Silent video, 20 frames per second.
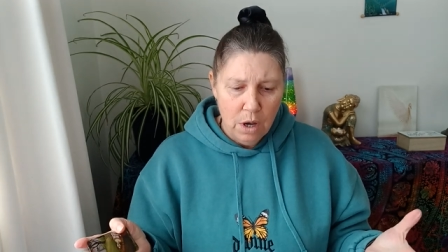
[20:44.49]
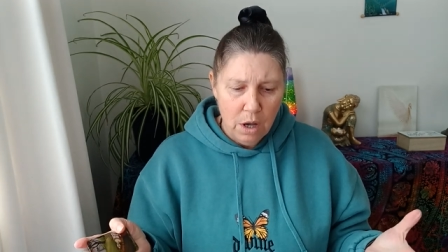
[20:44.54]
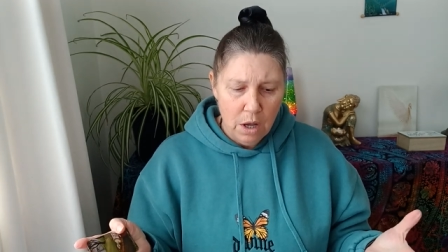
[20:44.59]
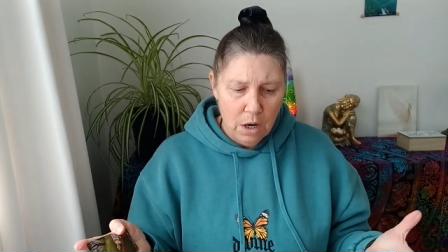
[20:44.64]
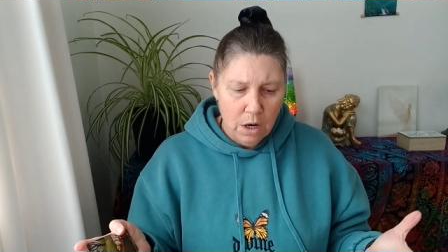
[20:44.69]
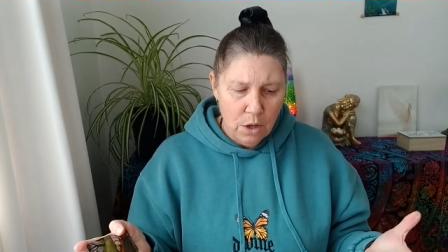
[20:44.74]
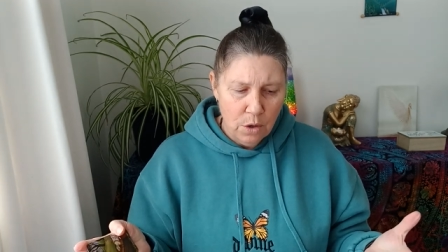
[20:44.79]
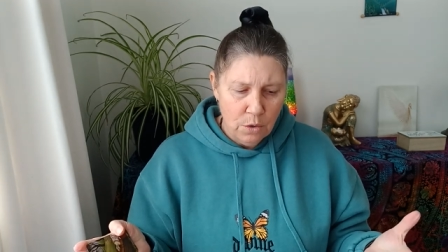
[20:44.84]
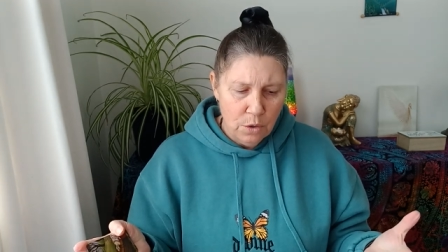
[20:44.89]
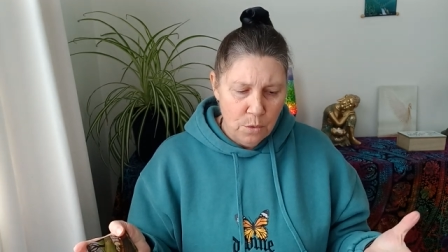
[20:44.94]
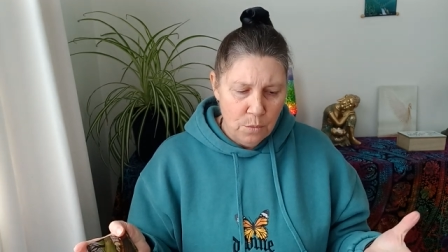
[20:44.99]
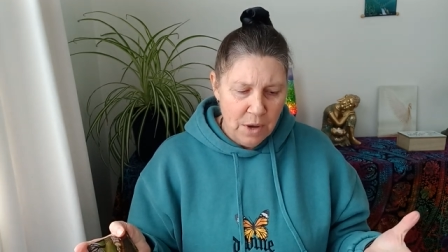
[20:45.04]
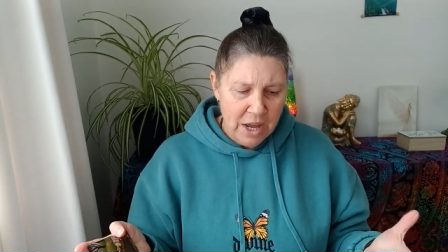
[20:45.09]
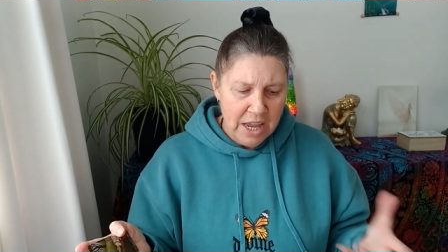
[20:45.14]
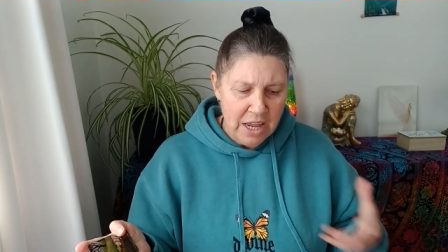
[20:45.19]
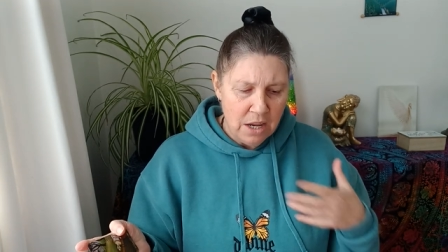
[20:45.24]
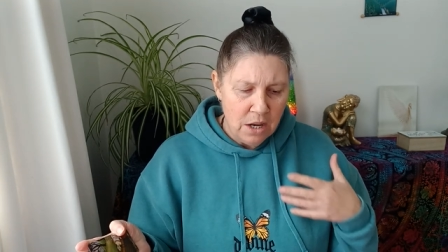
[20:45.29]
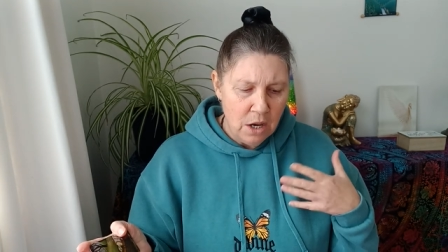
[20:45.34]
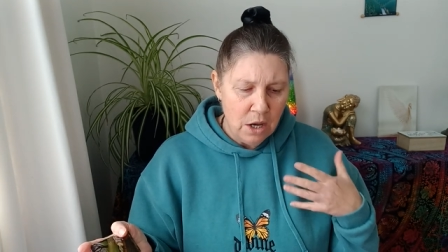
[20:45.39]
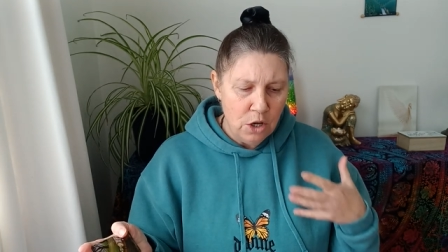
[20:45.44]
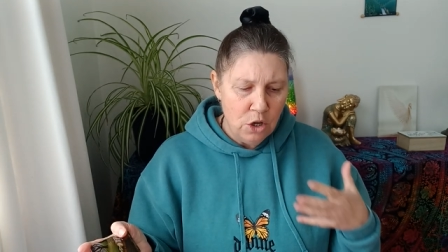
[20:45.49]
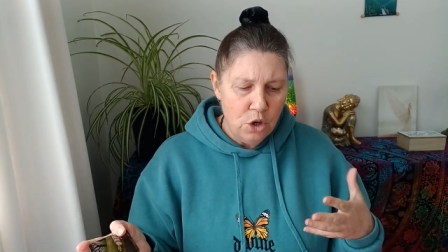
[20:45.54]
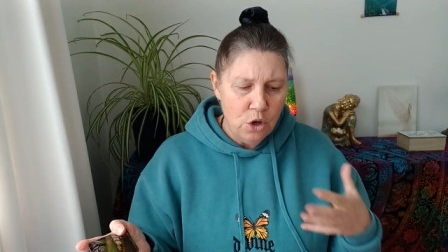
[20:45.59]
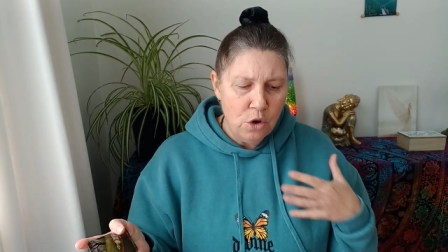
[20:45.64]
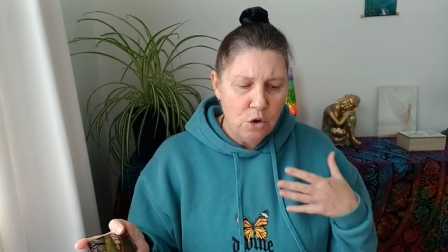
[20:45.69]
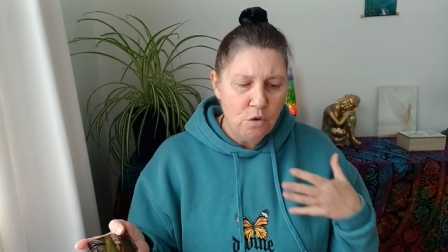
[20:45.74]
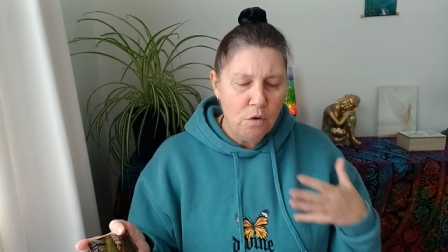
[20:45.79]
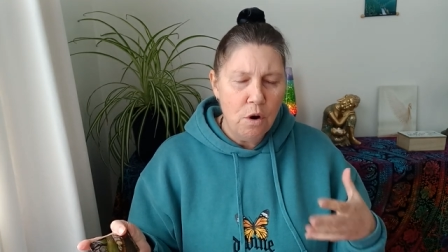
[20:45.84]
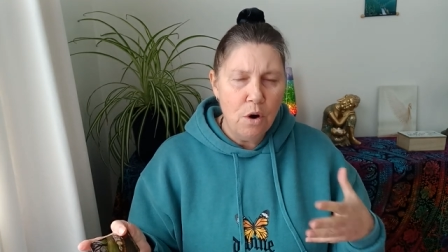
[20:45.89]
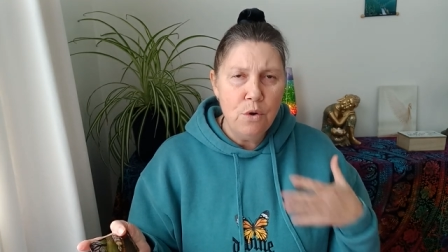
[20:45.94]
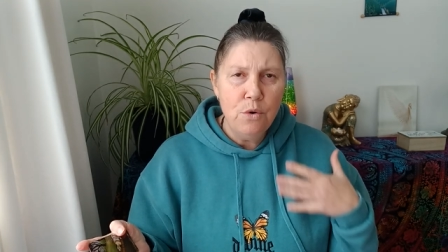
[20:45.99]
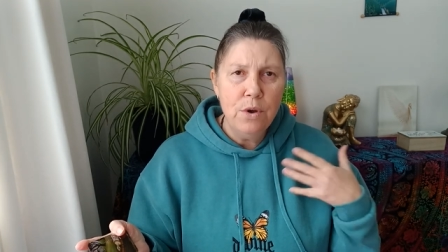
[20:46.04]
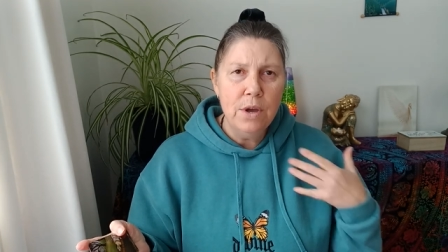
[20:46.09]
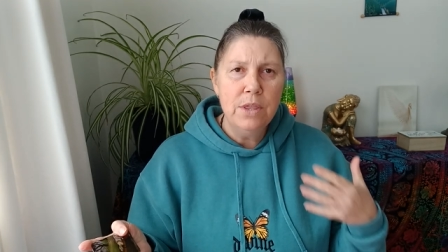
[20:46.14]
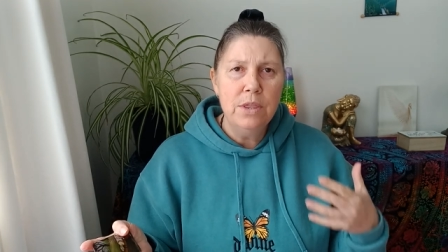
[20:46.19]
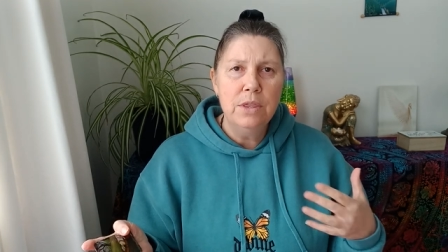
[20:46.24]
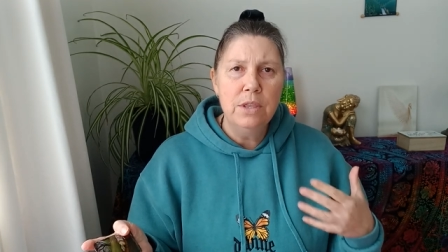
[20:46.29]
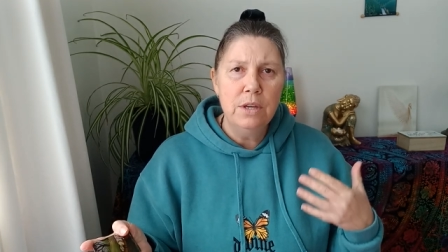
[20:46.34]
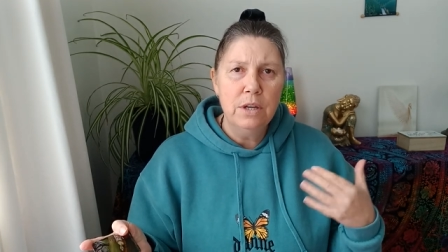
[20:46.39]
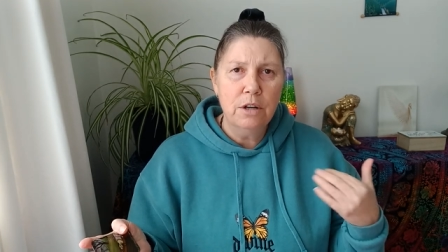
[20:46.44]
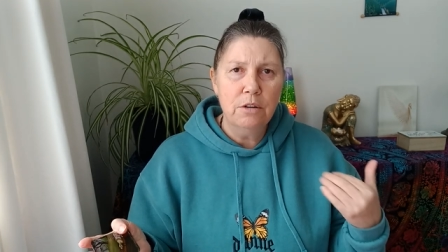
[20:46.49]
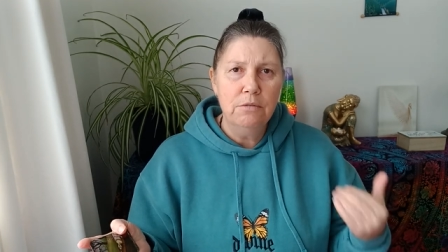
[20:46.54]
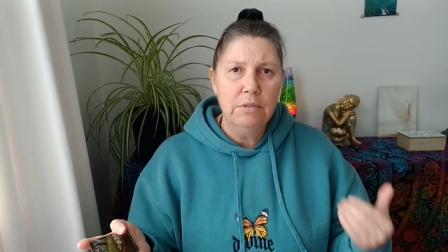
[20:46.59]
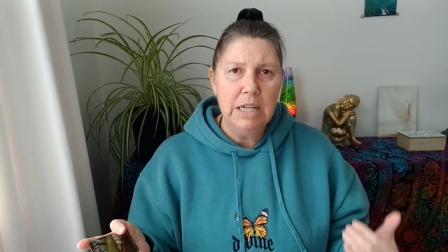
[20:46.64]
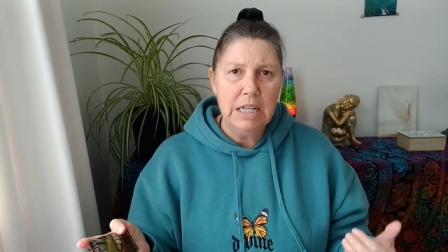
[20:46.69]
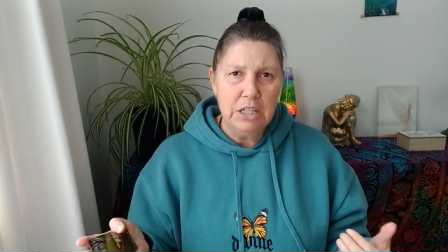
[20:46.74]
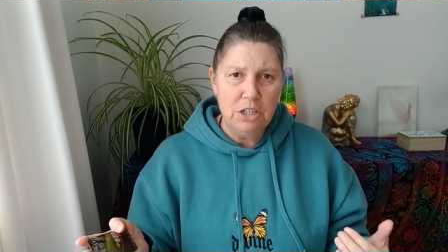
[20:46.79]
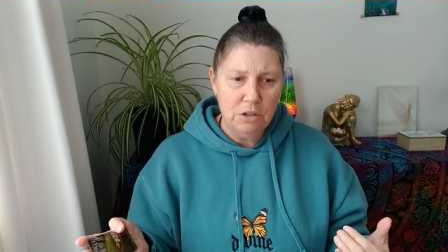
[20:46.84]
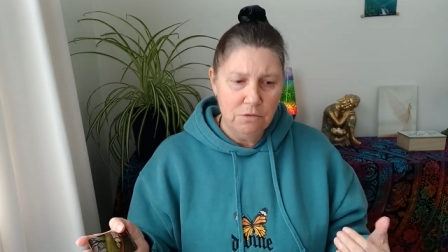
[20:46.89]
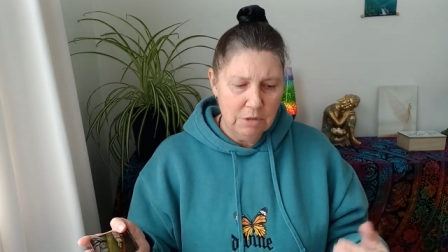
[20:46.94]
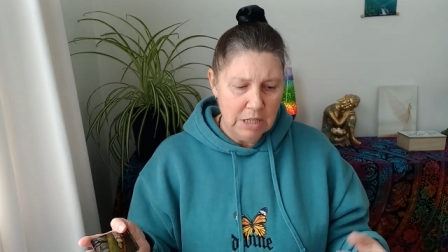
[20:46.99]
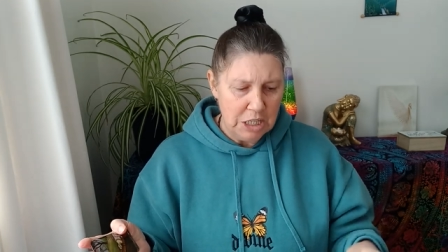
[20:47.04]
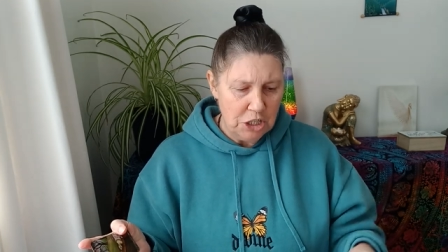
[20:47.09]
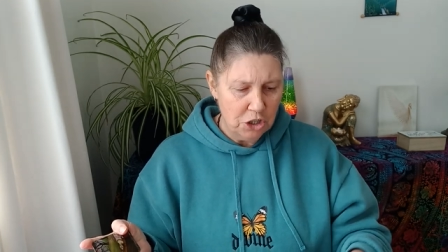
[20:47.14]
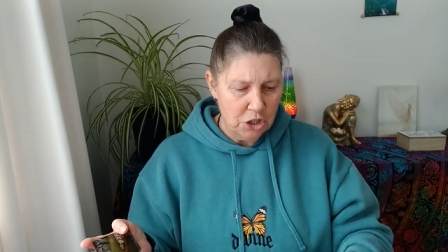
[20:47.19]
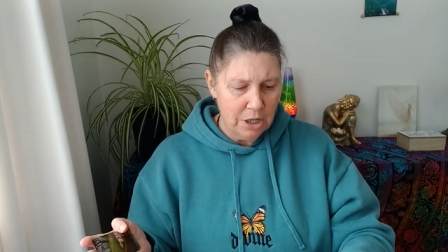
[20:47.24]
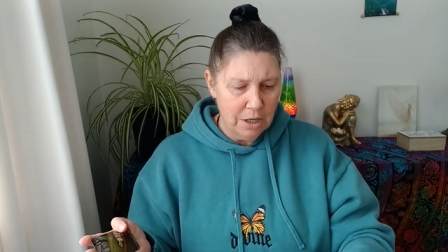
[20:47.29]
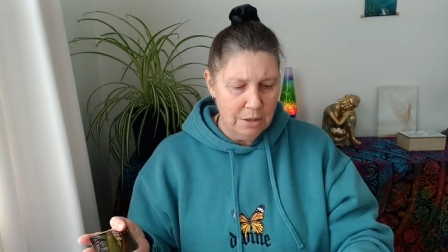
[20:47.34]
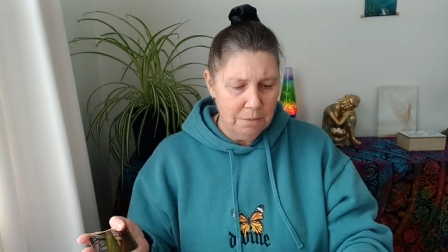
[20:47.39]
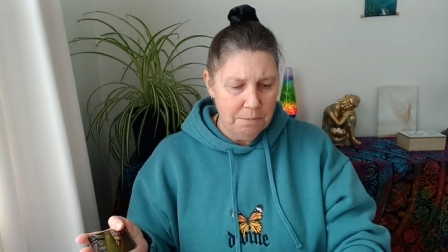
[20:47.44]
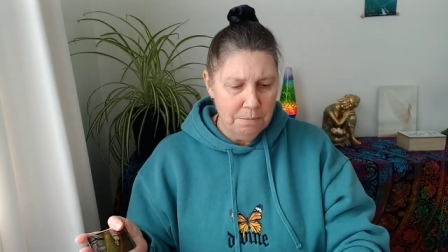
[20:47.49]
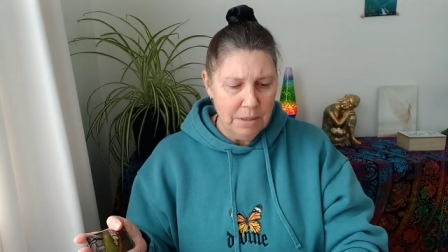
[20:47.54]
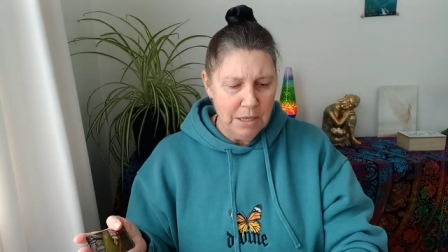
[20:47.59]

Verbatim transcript: along the way and you grow in the correct direction.